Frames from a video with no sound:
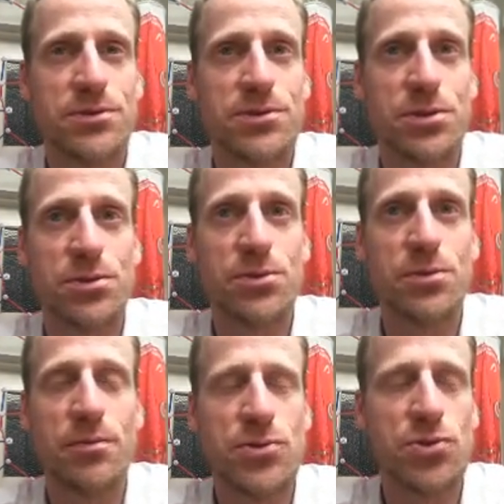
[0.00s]
to
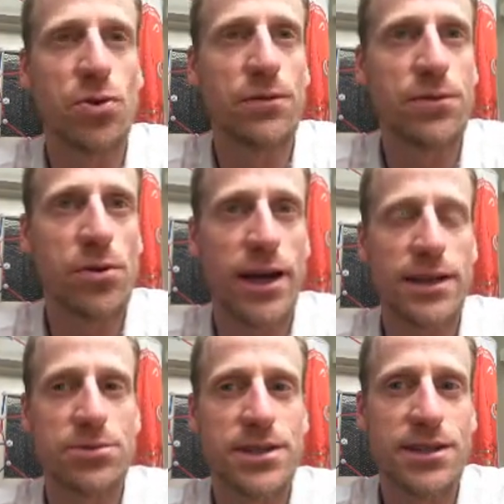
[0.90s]
draw
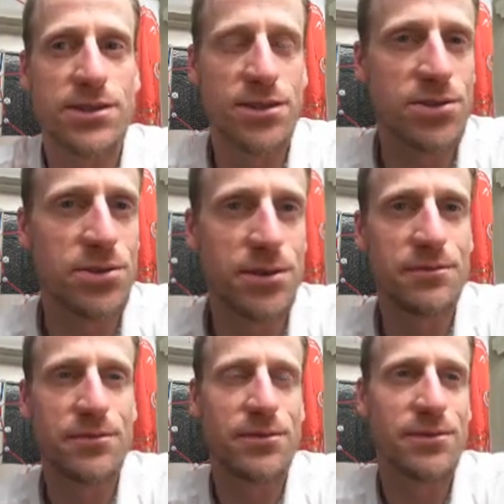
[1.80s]
forecaster attention to
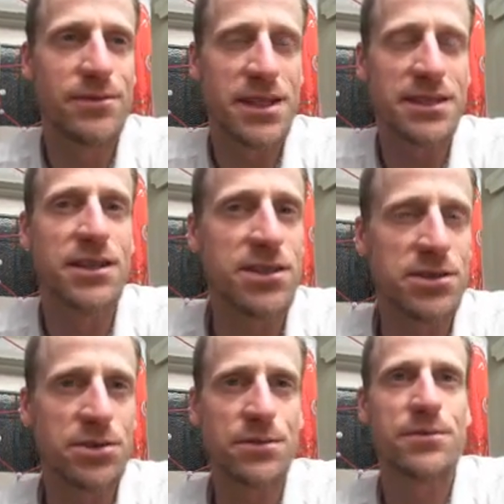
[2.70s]
the
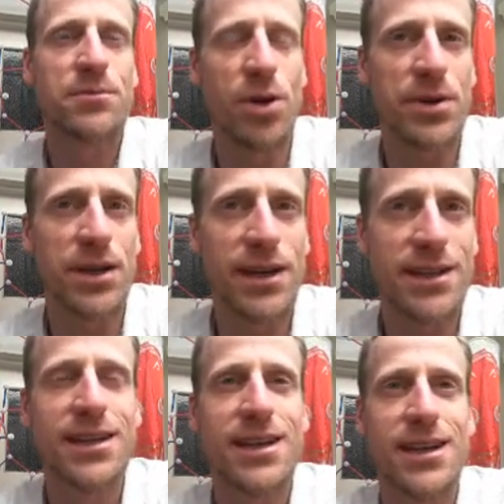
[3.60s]
existence of
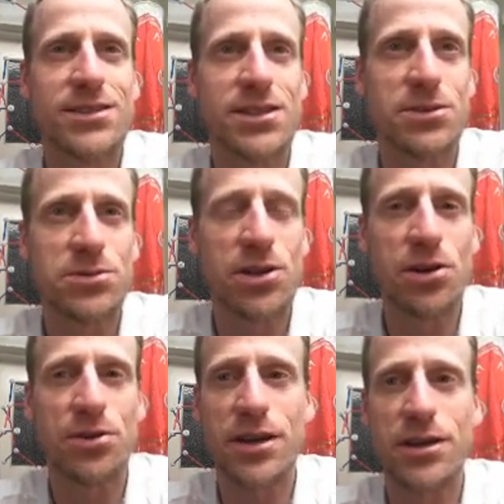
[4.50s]
propagating signals
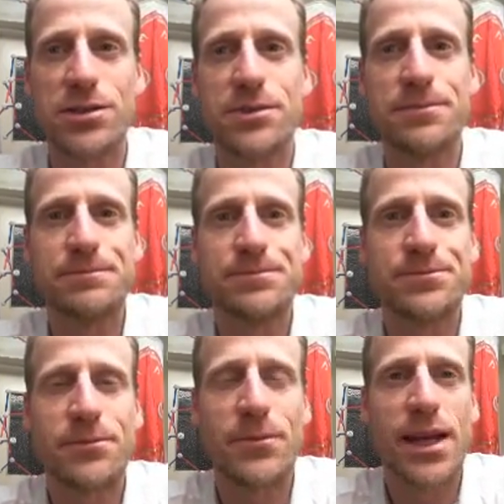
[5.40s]
along the coast.
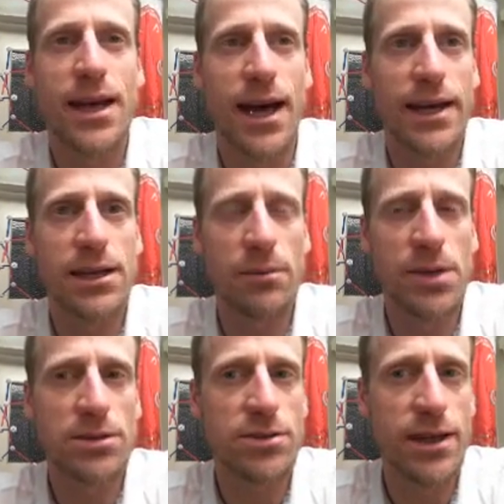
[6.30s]
Here I'm
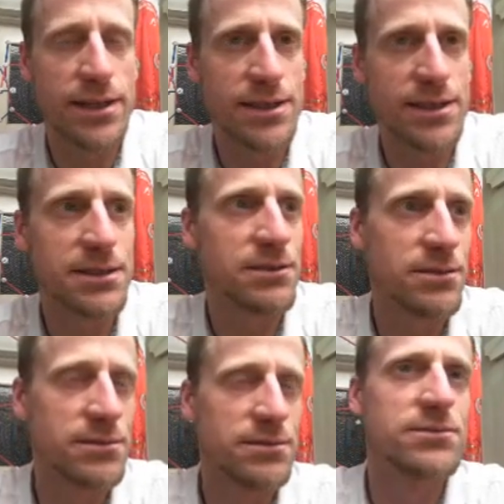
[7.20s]
illustrating
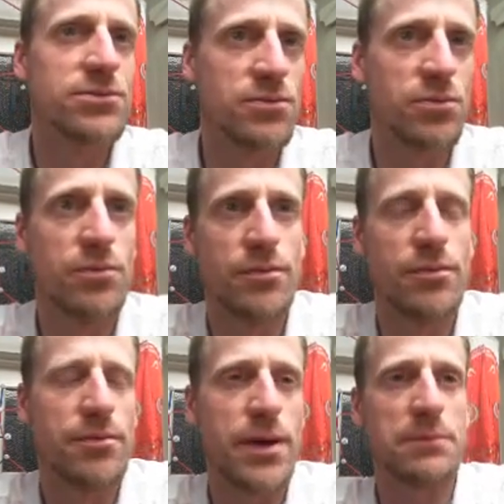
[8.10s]

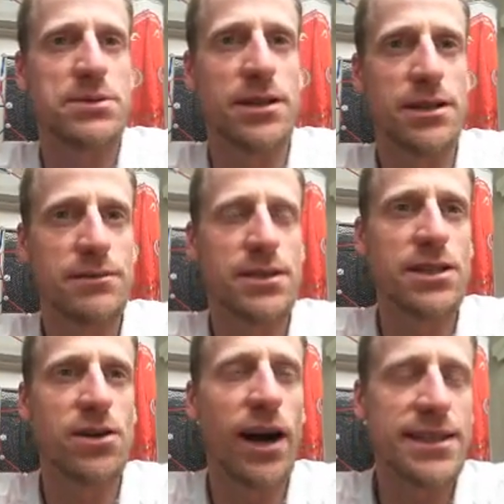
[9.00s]
perhaps
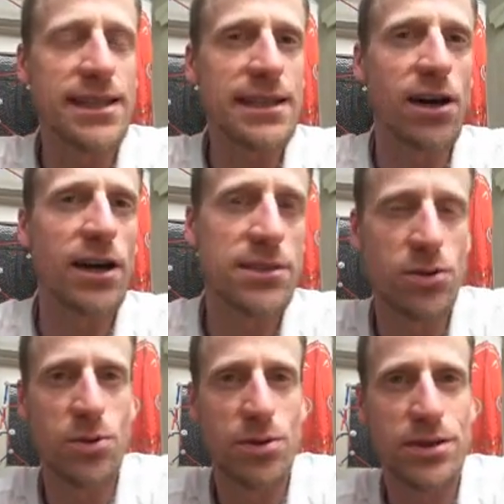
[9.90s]
the idealized
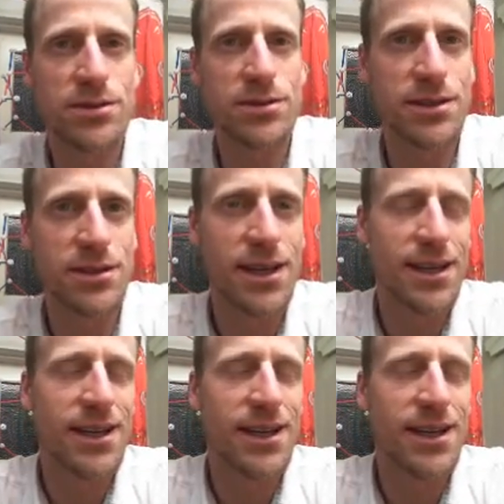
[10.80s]
coordinates that